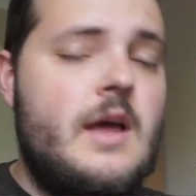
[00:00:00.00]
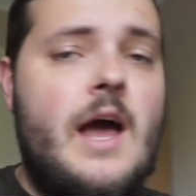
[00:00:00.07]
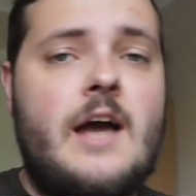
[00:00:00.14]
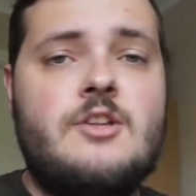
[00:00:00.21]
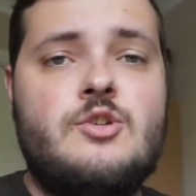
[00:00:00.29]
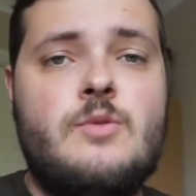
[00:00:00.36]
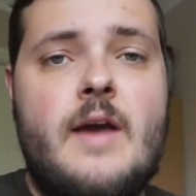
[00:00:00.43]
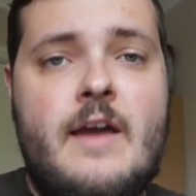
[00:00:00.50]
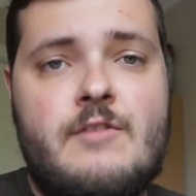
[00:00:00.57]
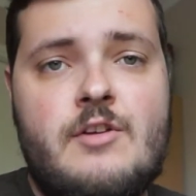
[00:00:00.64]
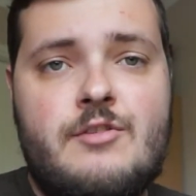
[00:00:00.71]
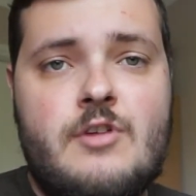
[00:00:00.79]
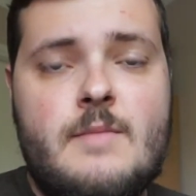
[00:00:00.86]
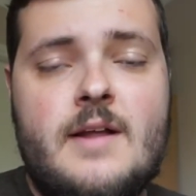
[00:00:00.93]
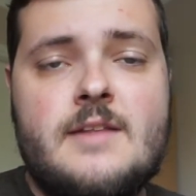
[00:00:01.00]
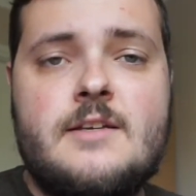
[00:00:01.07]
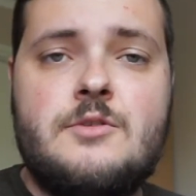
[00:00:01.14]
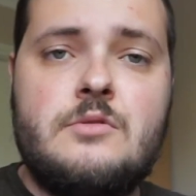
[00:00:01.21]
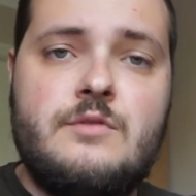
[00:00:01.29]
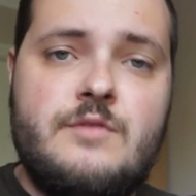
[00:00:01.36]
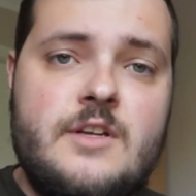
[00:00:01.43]
I do it every 3 months. I
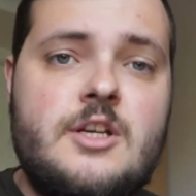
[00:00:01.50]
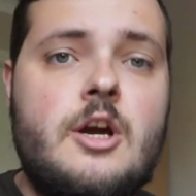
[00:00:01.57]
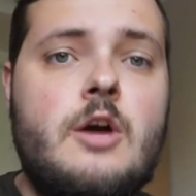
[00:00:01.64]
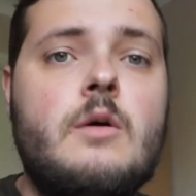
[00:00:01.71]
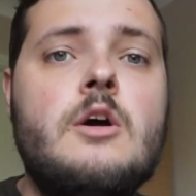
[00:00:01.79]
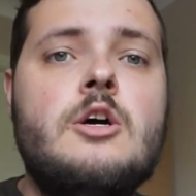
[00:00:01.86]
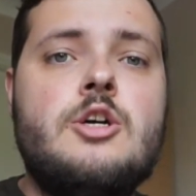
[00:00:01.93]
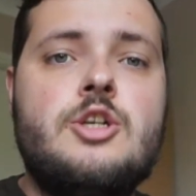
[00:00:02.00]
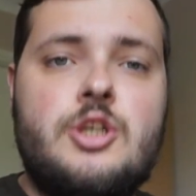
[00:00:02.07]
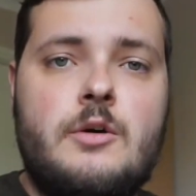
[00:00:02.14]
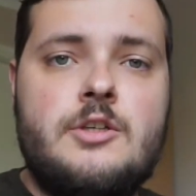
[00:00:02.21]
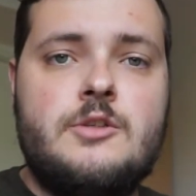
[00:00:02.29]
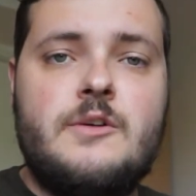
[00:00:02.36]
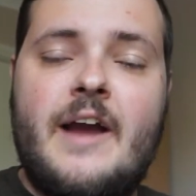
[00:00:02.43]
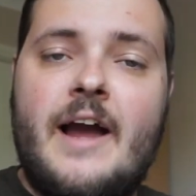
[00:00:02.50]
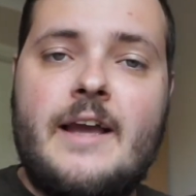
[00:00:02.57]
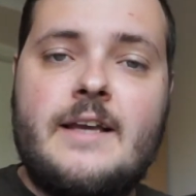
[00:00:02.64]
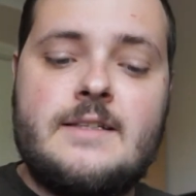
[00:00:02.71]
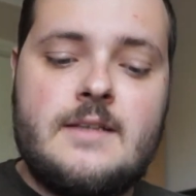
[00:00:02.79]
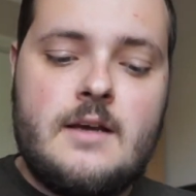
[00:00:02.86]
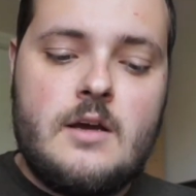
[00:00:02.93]
do a video showing you
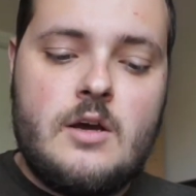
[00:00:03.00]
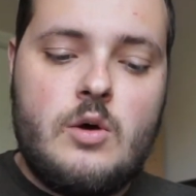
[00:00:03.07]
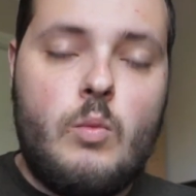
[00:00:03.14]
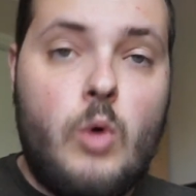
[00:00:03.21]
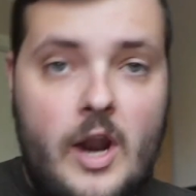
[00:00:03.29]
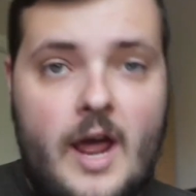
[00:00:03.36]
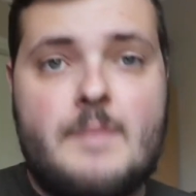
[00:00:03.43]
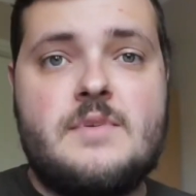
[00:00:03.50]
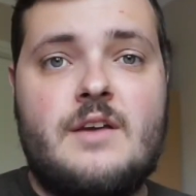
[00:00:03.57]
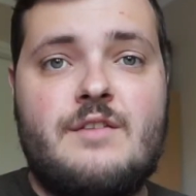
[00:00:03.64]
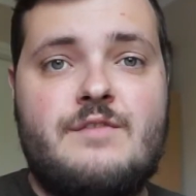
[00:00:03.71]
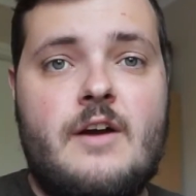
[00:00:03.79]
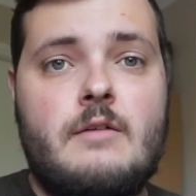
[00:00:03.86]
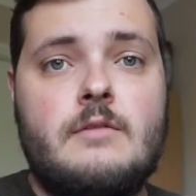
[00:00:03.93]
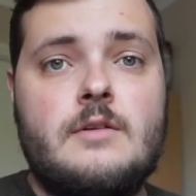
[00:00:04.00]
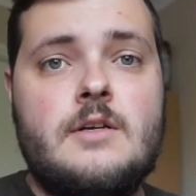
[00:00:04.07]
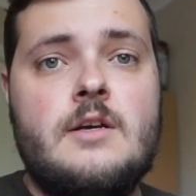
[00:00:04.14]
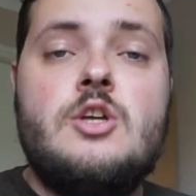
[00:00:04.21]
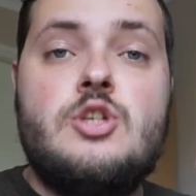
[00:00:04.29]
guys what apps I found.